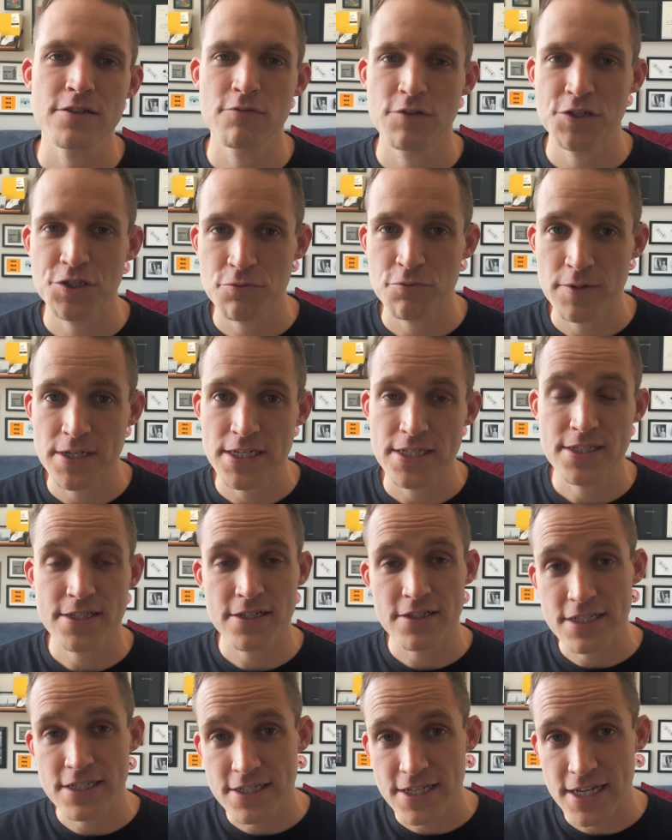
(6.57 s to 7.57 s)
which we still
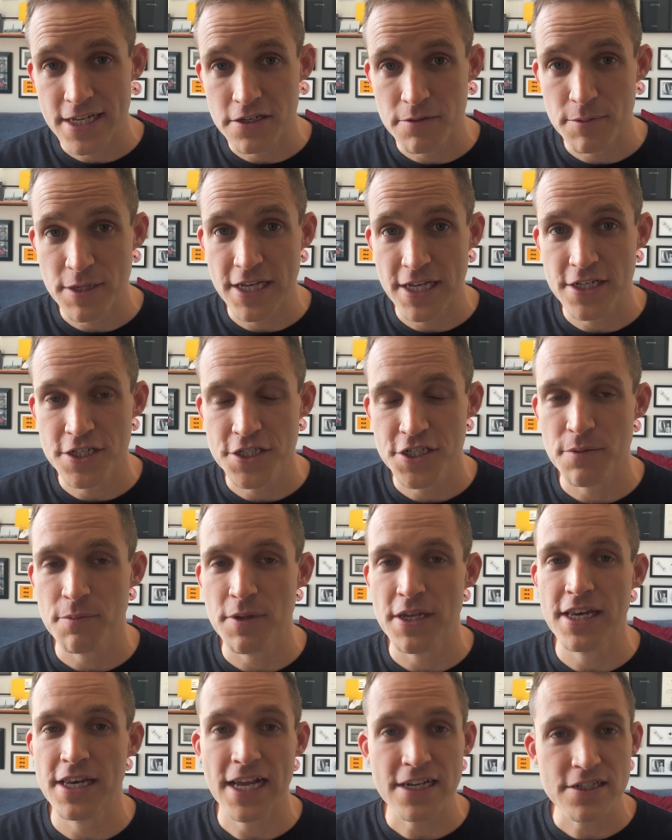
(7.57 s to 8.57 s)
intend to begin
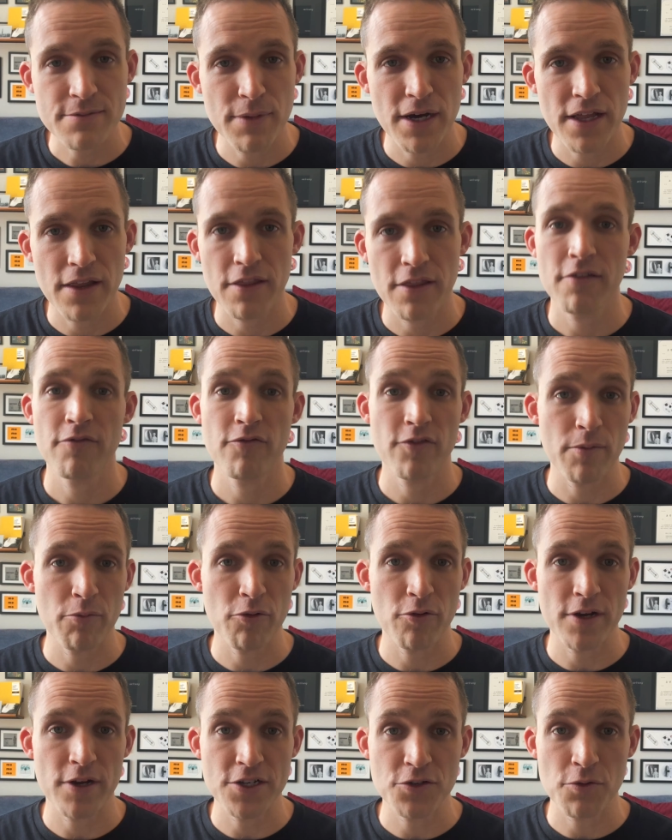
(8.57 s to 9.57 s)
shipping next month,
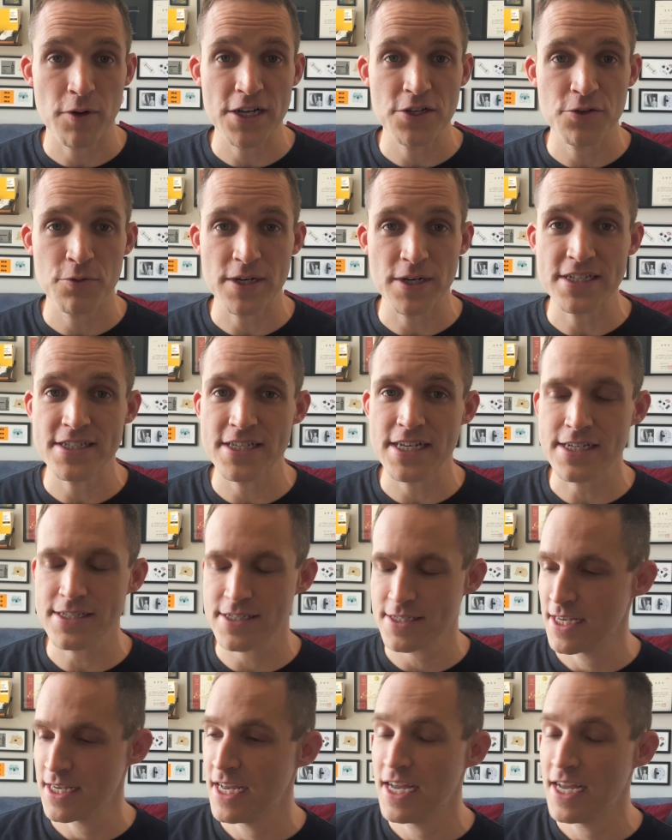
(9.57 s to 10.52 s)
February 2026.